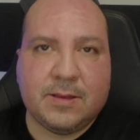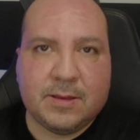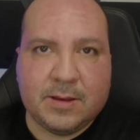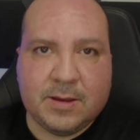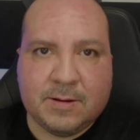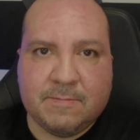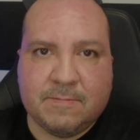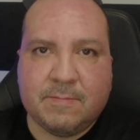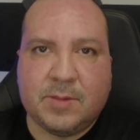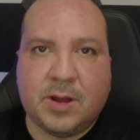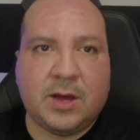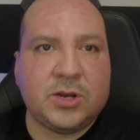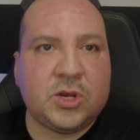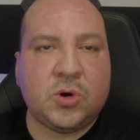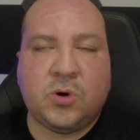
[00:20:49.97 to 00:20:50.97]
Yep,
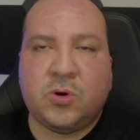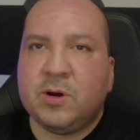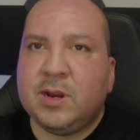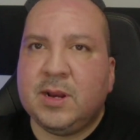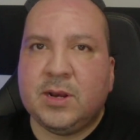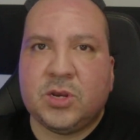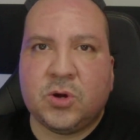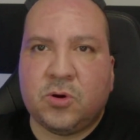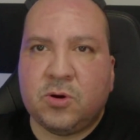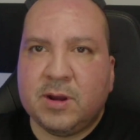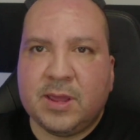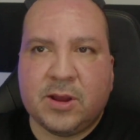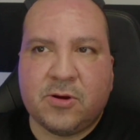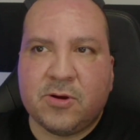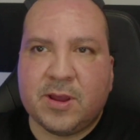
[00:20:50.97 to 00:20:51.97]
no, I
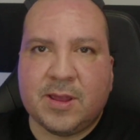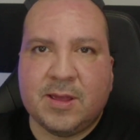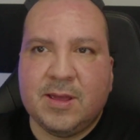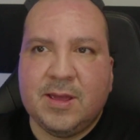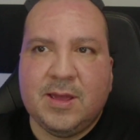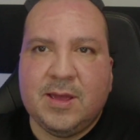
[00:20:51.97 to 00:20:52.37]
totally agree.